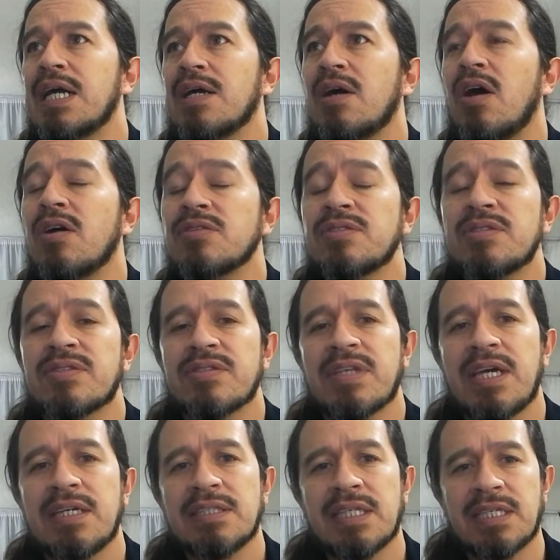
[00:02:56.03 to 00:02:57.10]

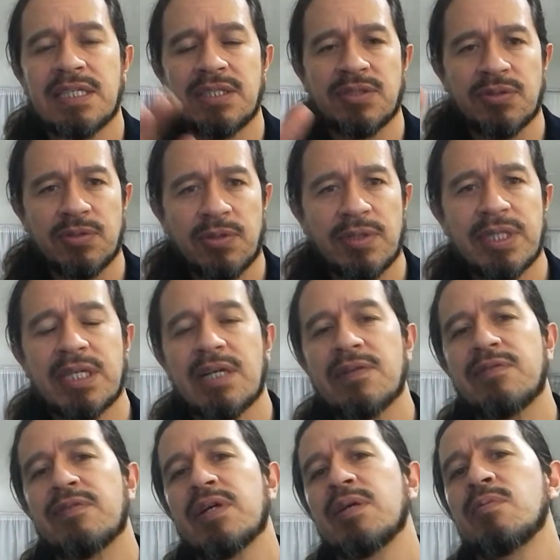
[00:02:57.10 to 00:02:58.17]
understand the historical
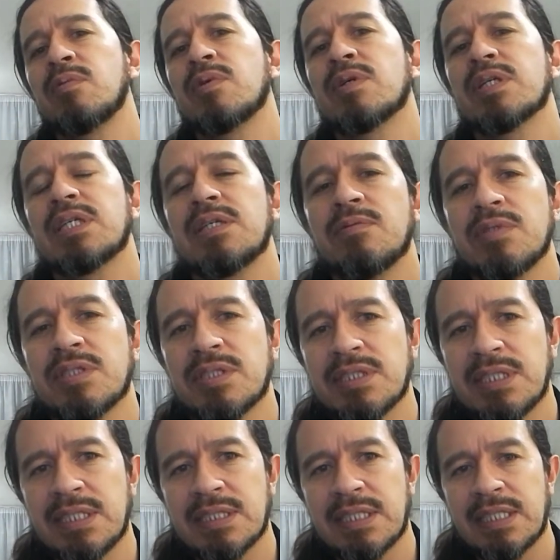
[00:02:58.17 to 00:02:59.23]
framework in which
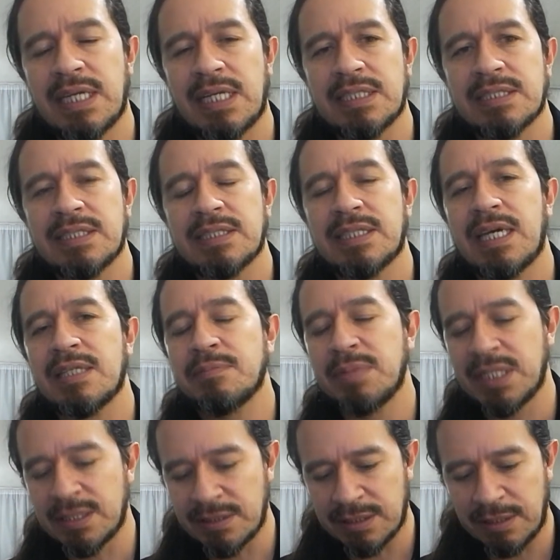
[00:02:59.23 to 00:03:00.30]
this analysis had
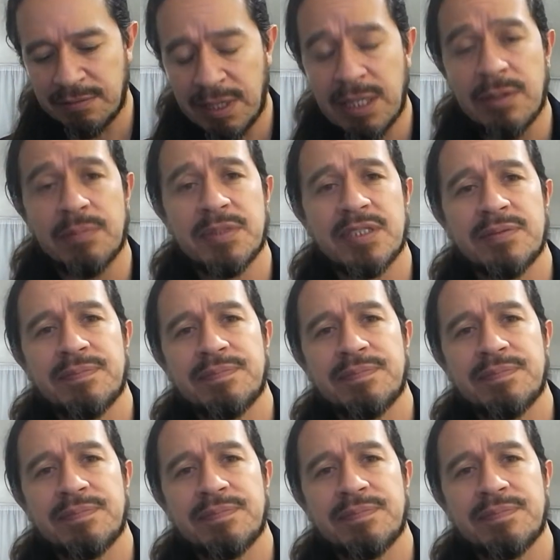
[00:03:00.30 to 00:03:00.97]
been developed,